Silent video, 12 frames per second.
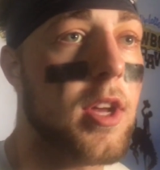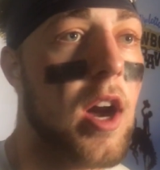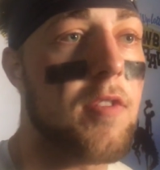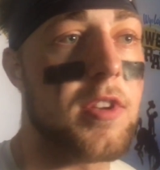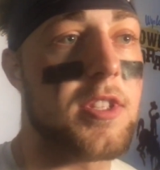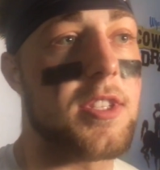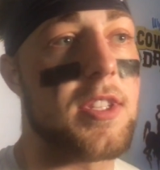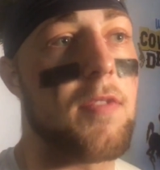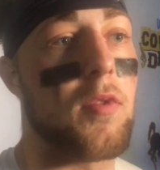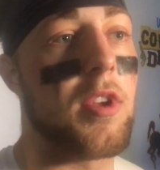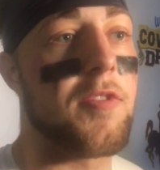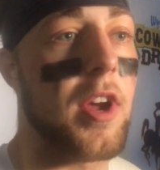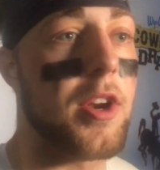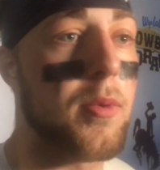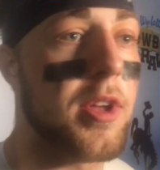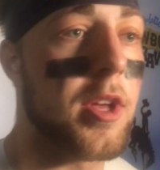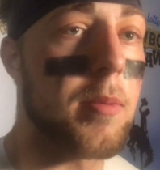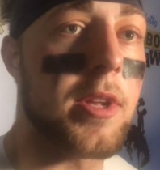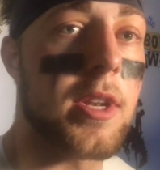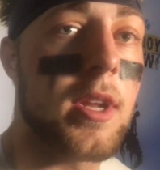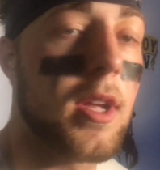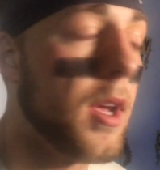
The offense has never really found a rhythm, and